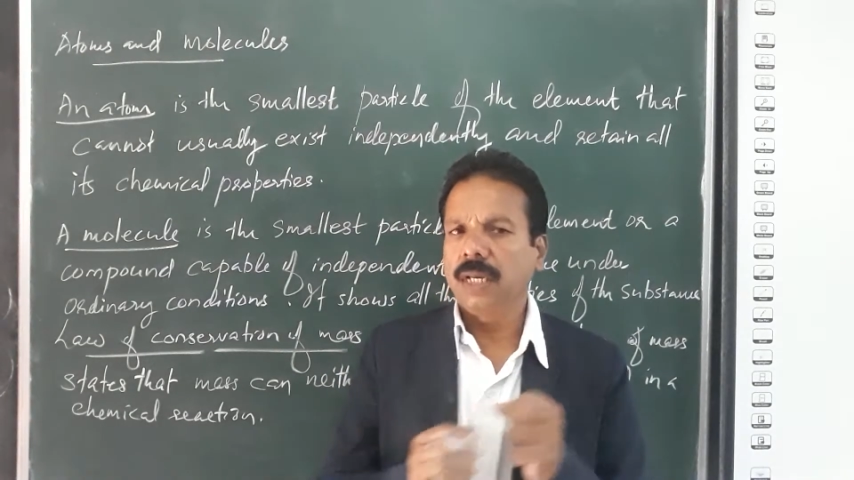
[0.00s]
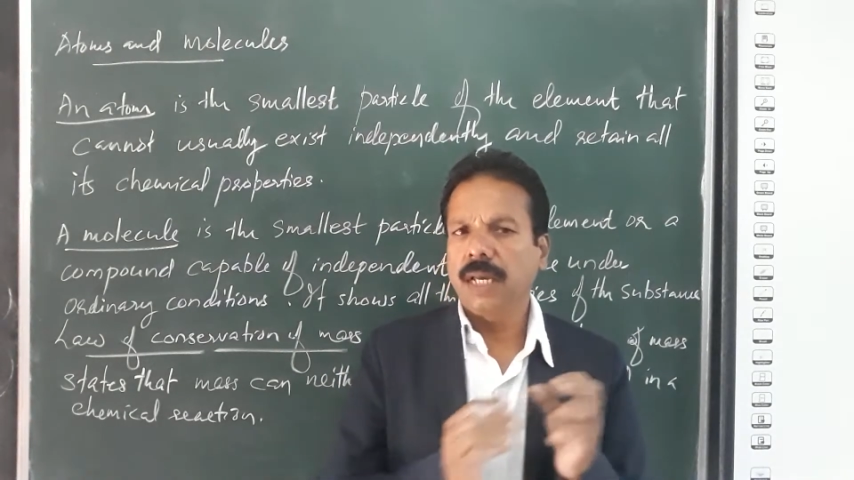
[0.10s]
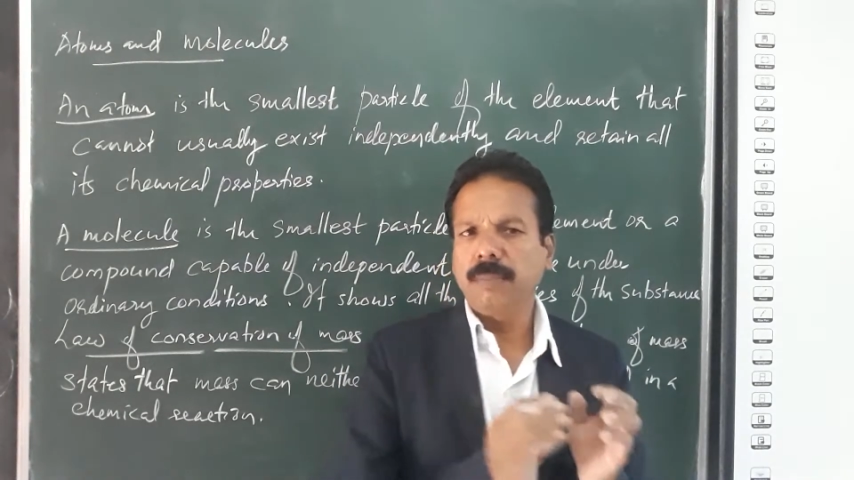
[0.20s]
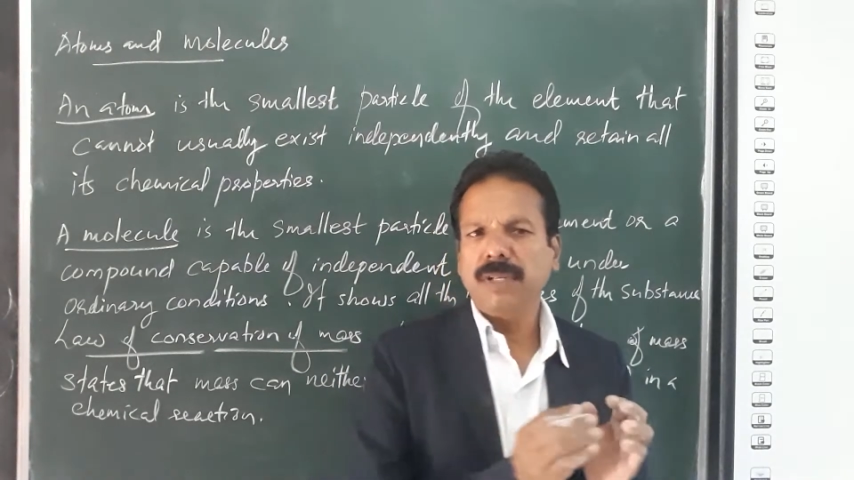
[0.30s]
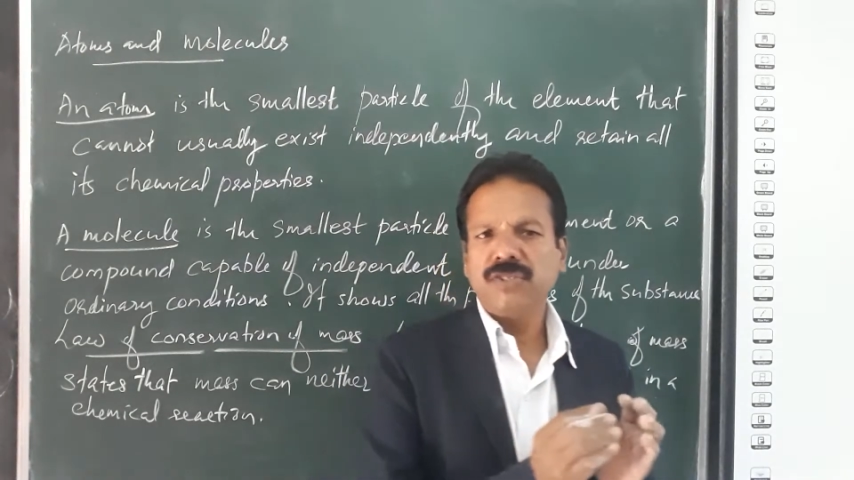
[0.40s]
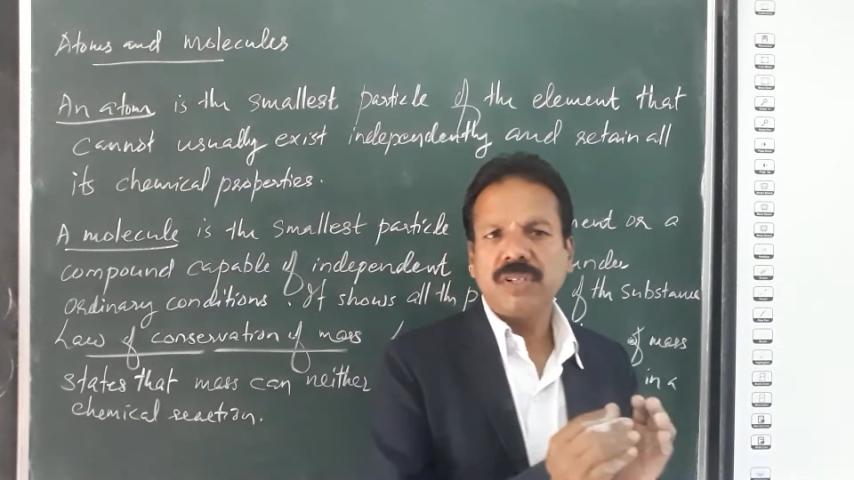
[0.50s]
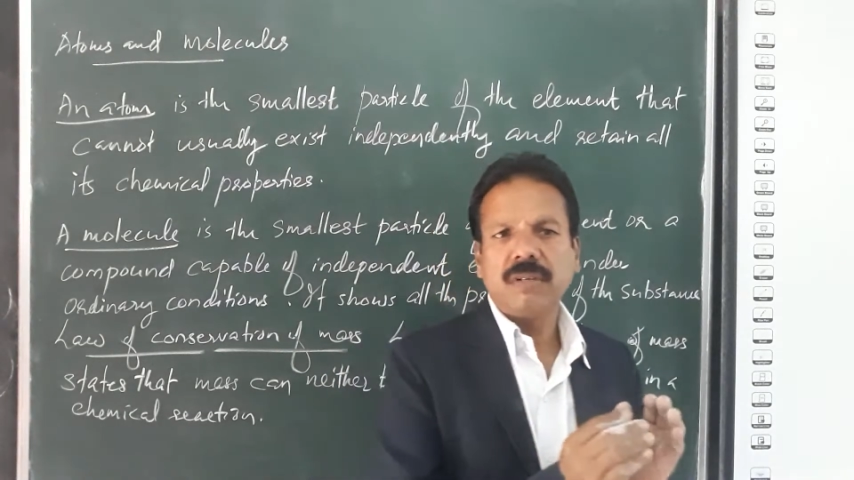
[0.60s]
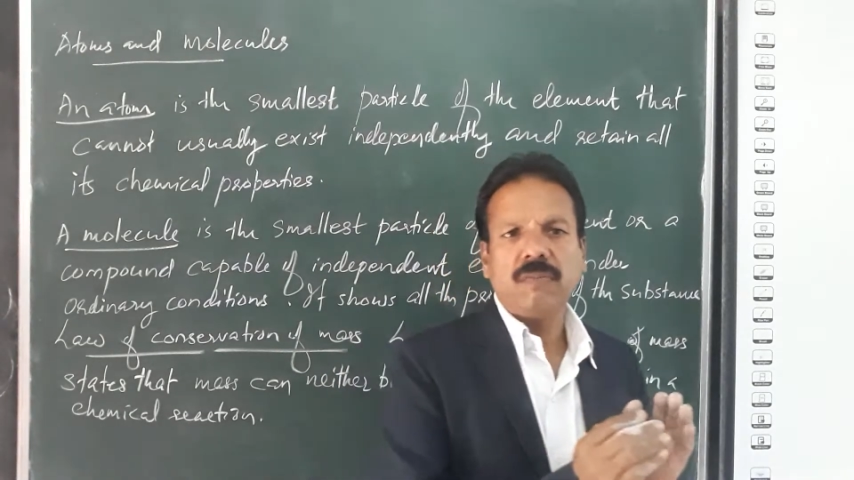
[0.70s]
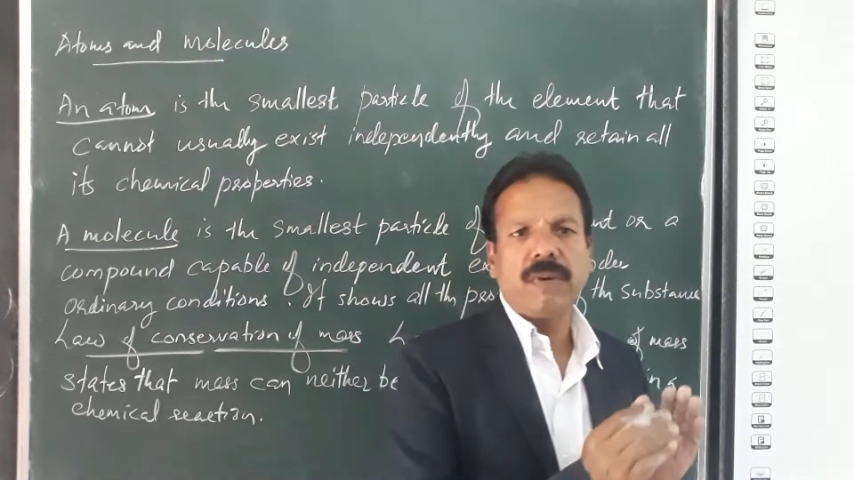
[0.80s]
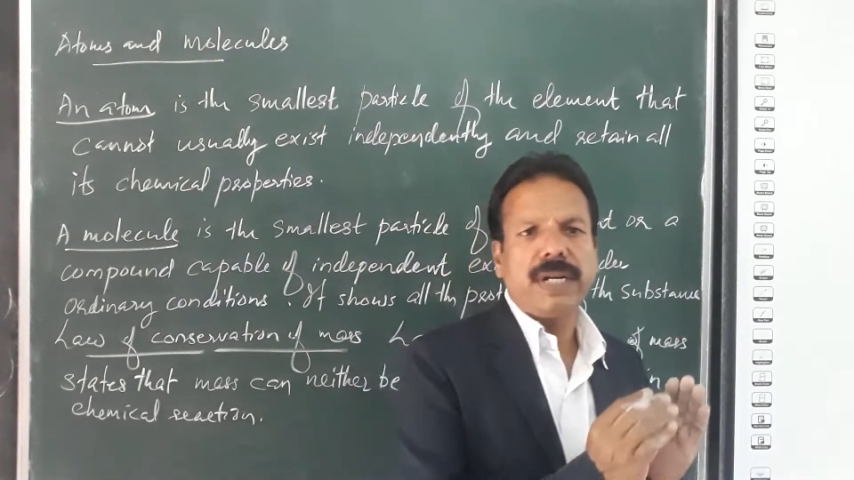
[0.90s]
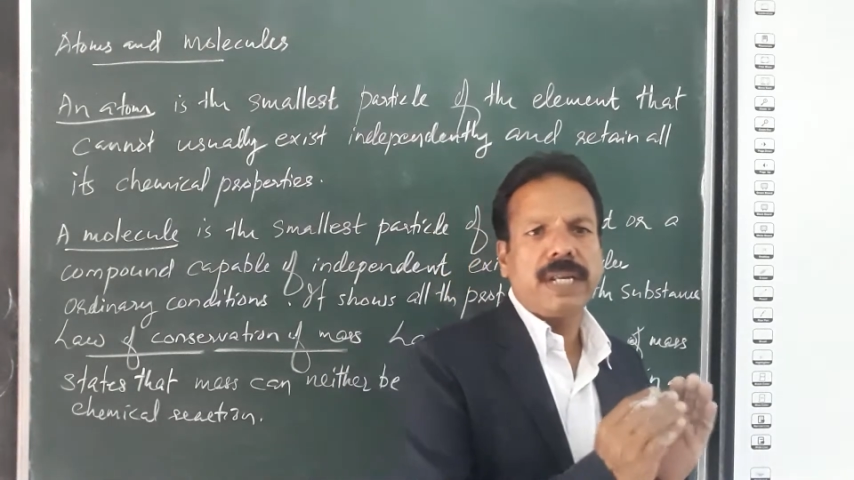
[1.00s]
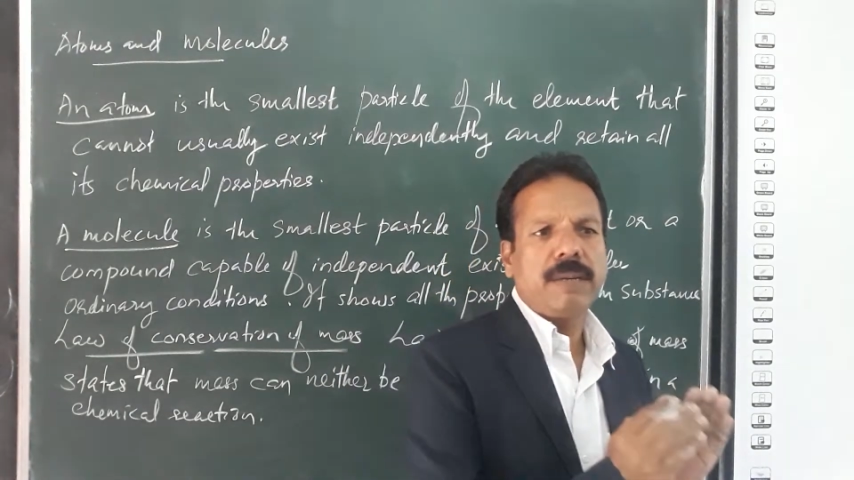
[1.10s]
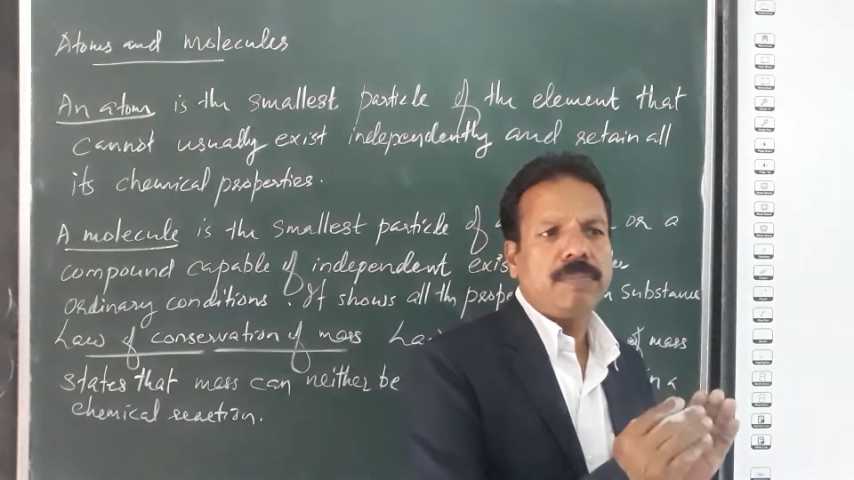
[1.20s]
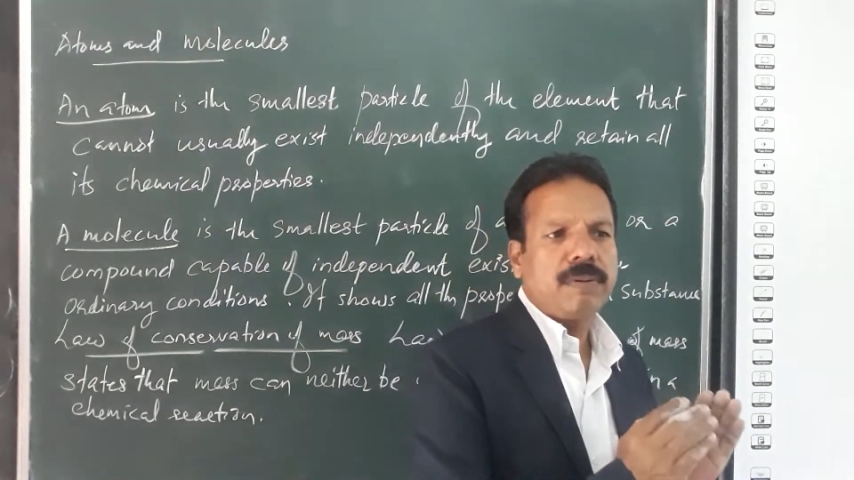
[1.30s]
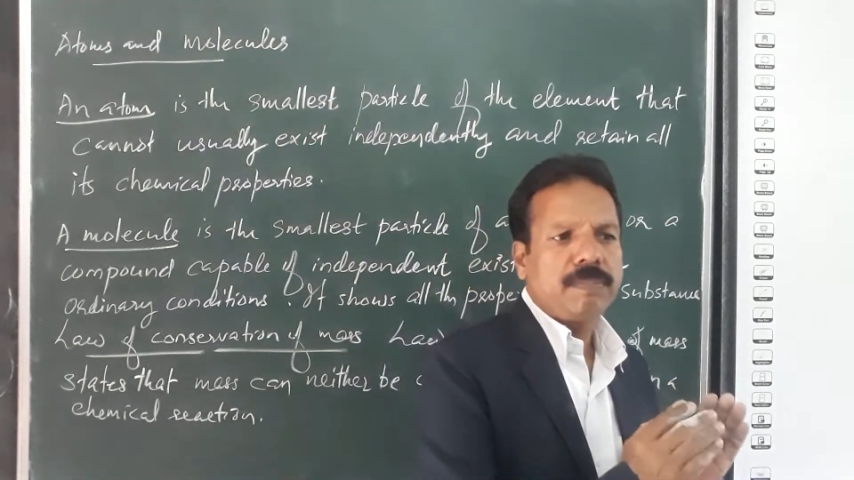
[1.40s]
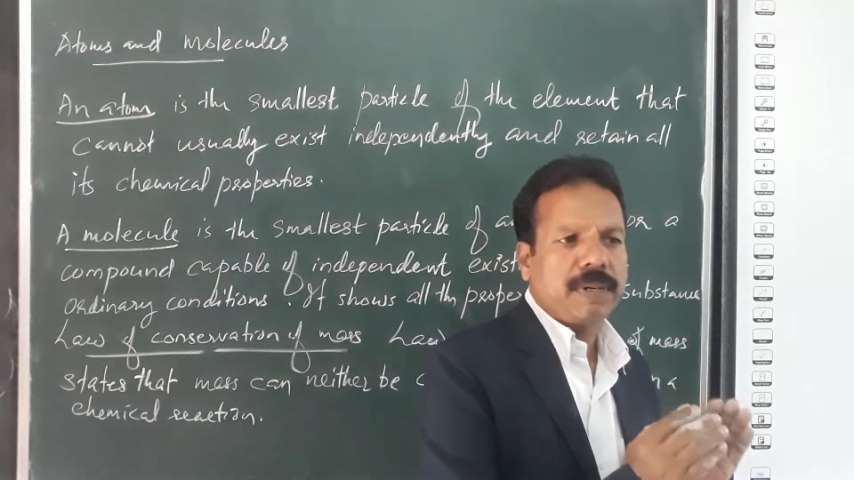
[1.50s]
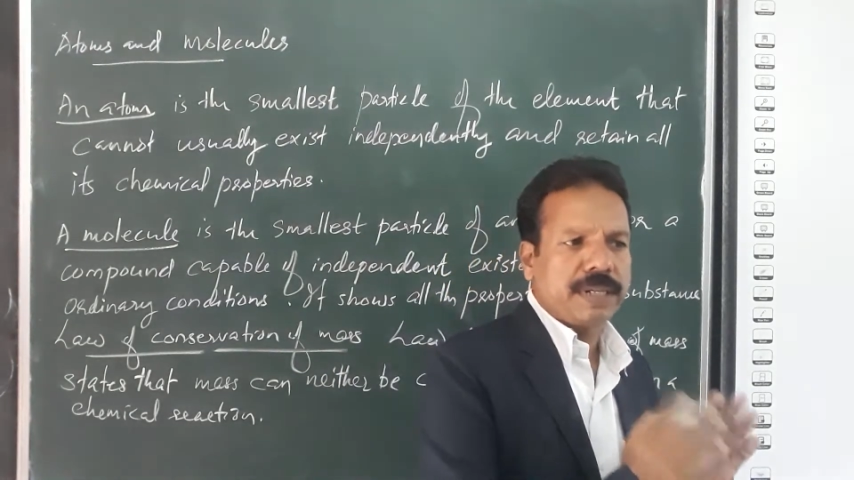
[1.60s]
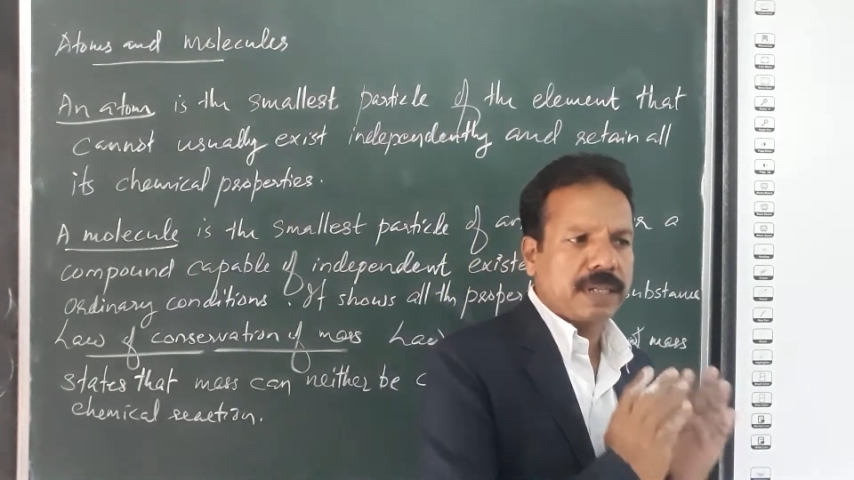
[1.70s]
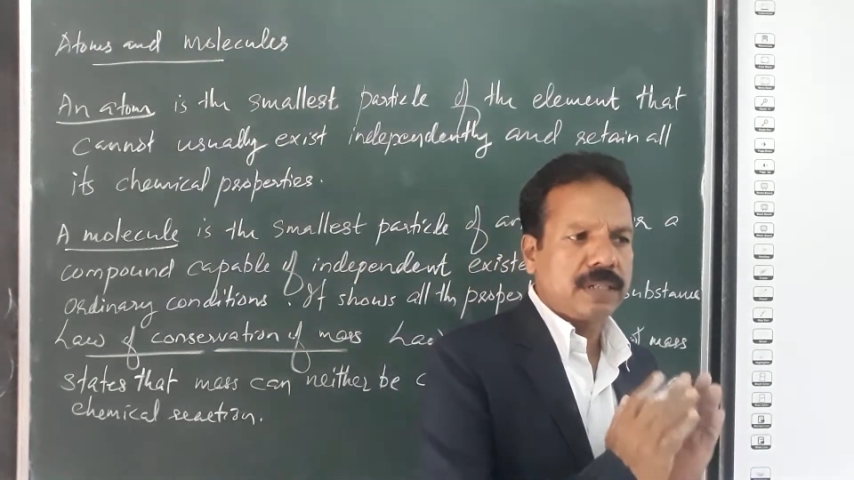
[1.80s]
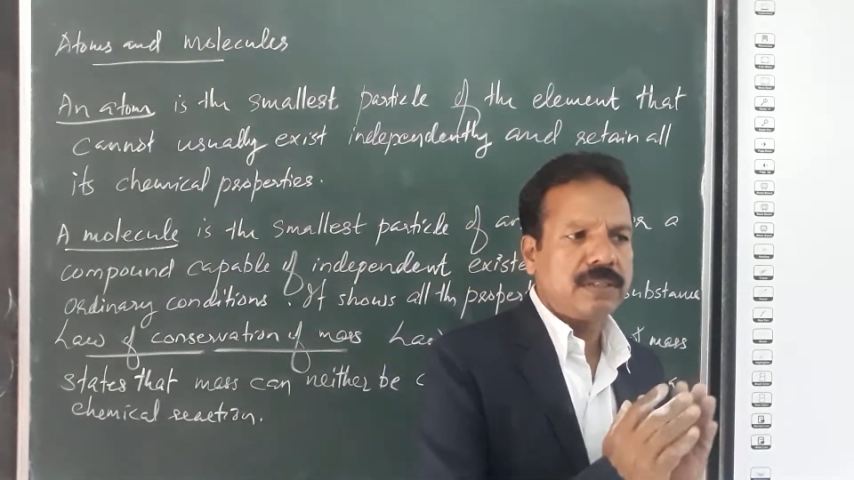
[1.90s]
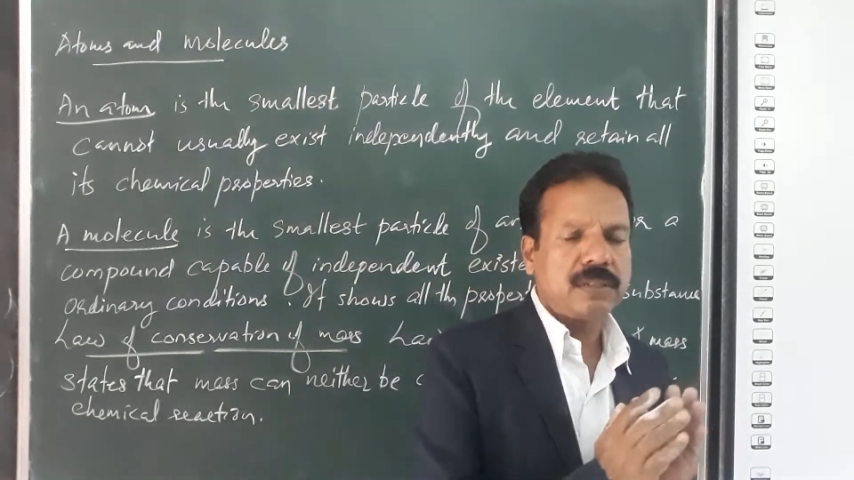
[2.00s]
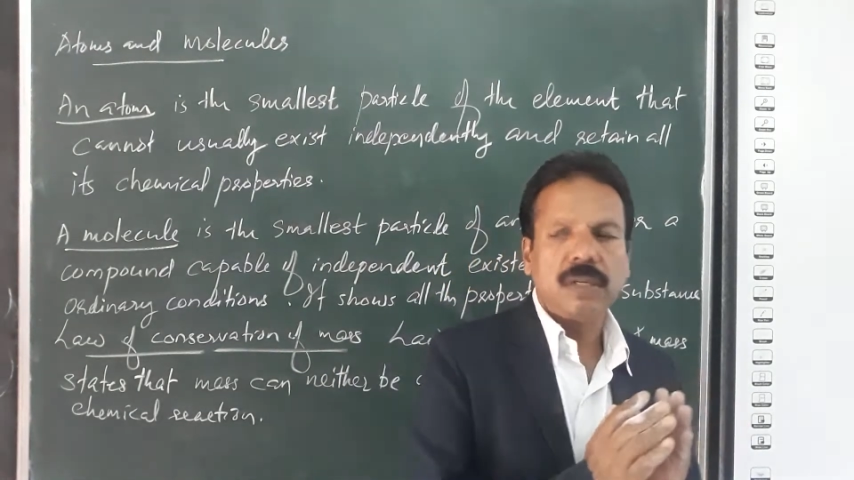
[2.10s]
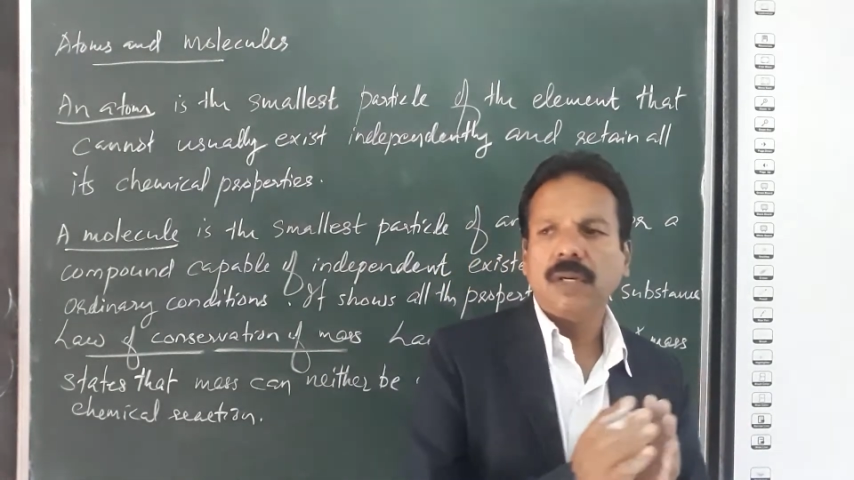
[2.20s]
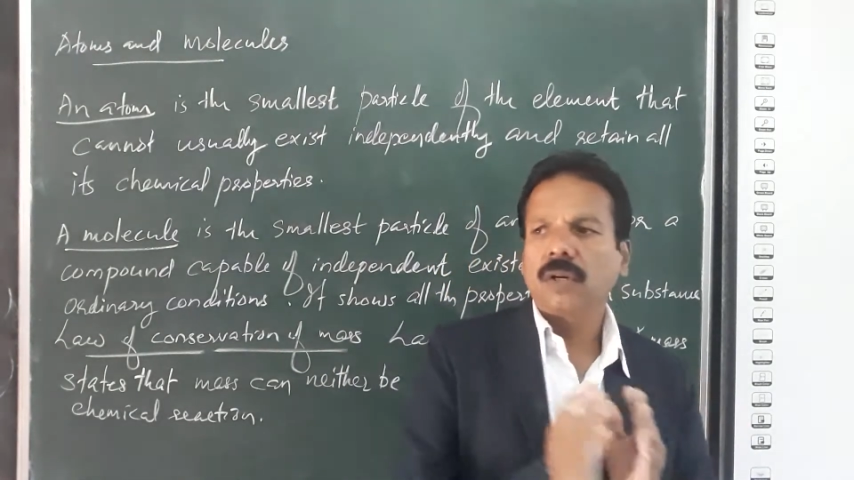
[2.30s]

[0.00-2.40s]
Elements, one type of particles.